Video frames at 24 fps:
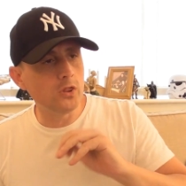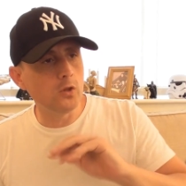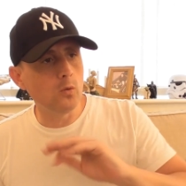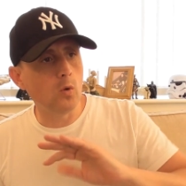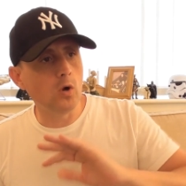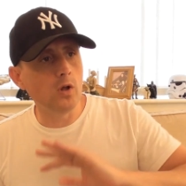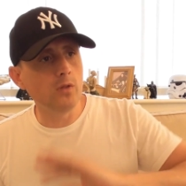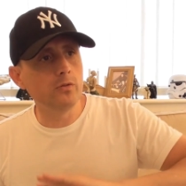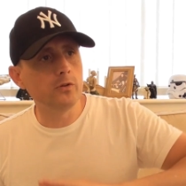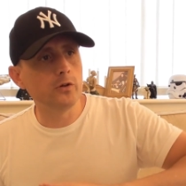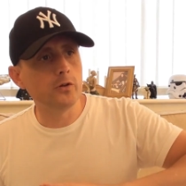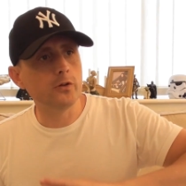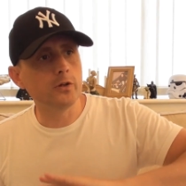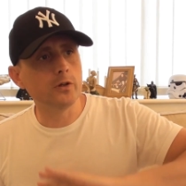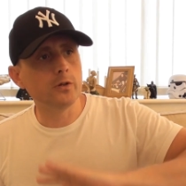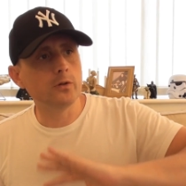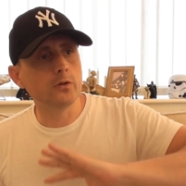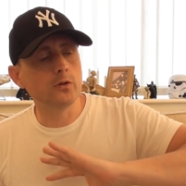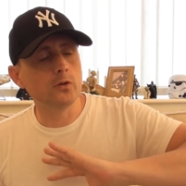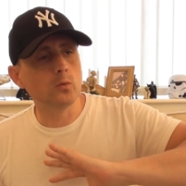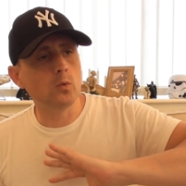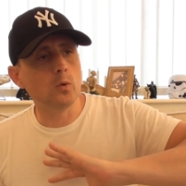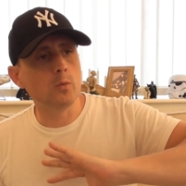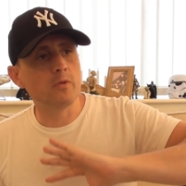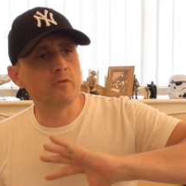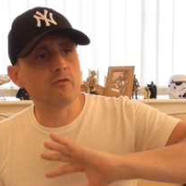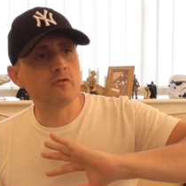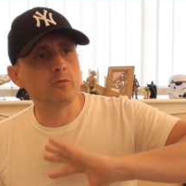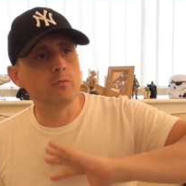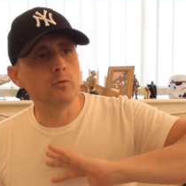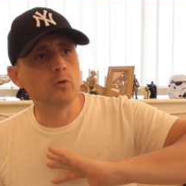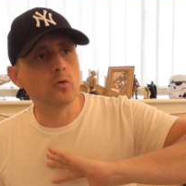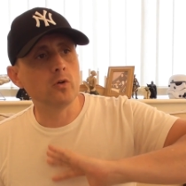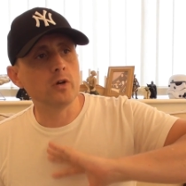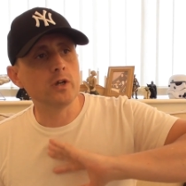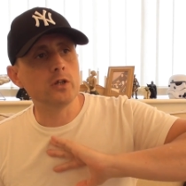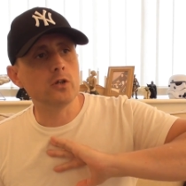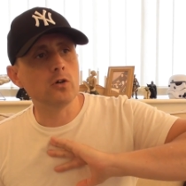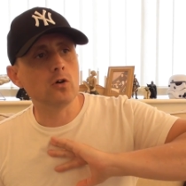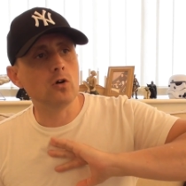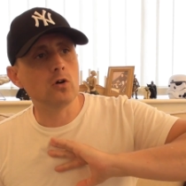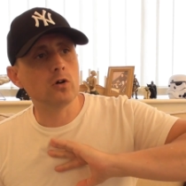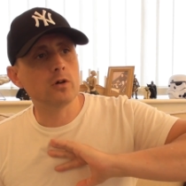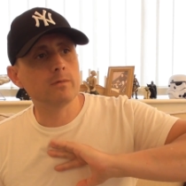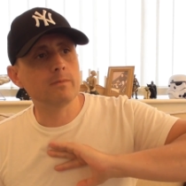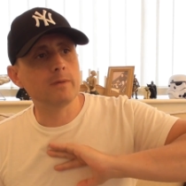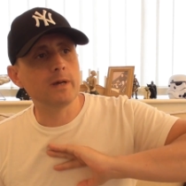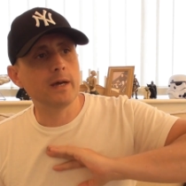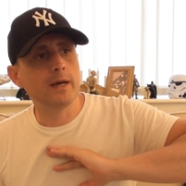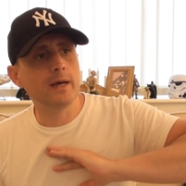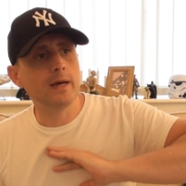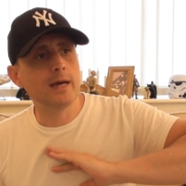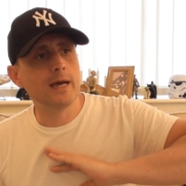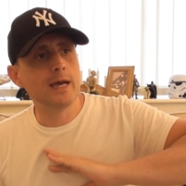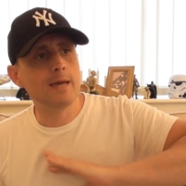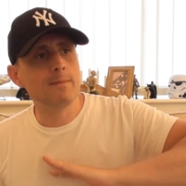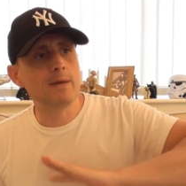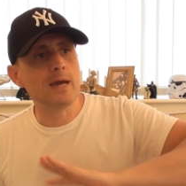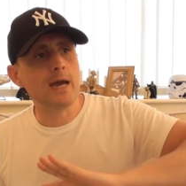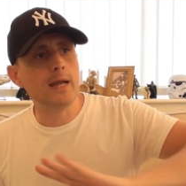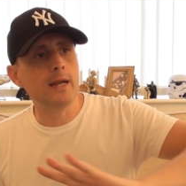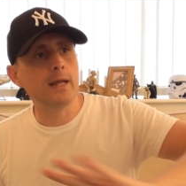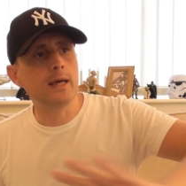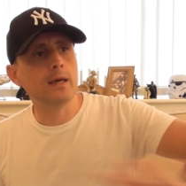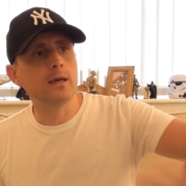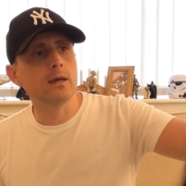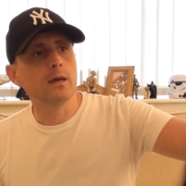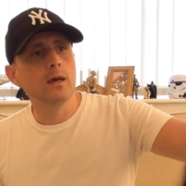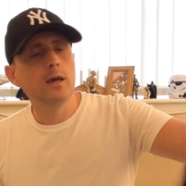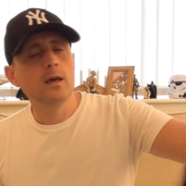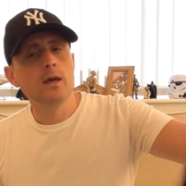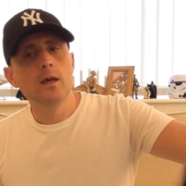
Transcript: woman from Naughty Dog, Amy Hennig,